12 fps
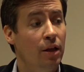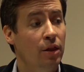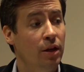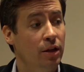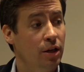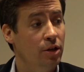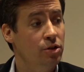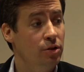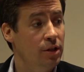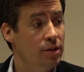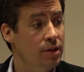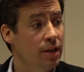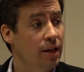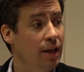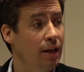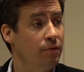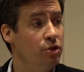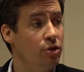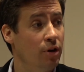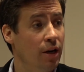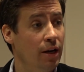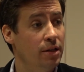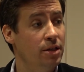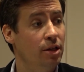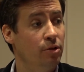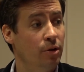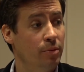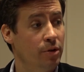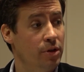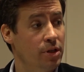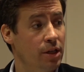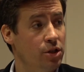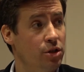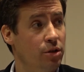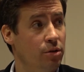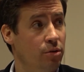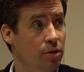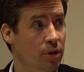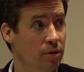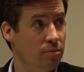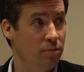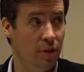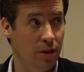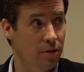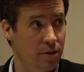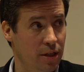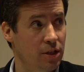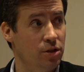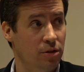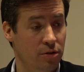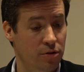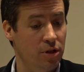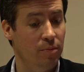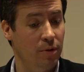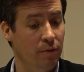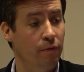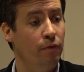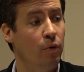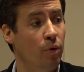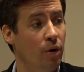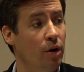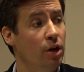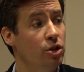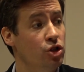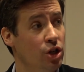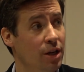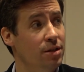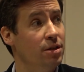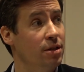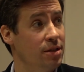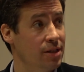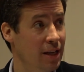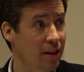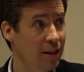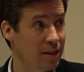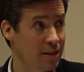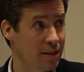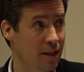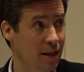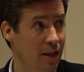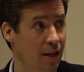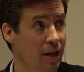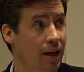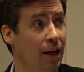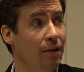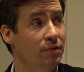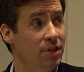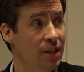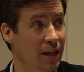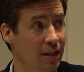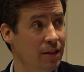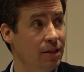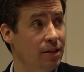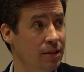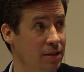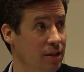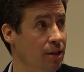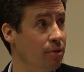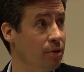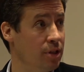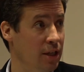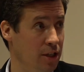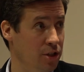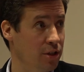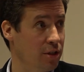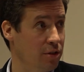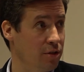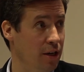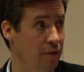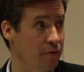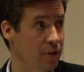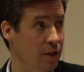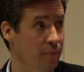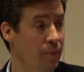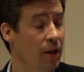The countries that have tried decriminalization or legalization or something for just the selling side have tended to see a reduction in trafficking.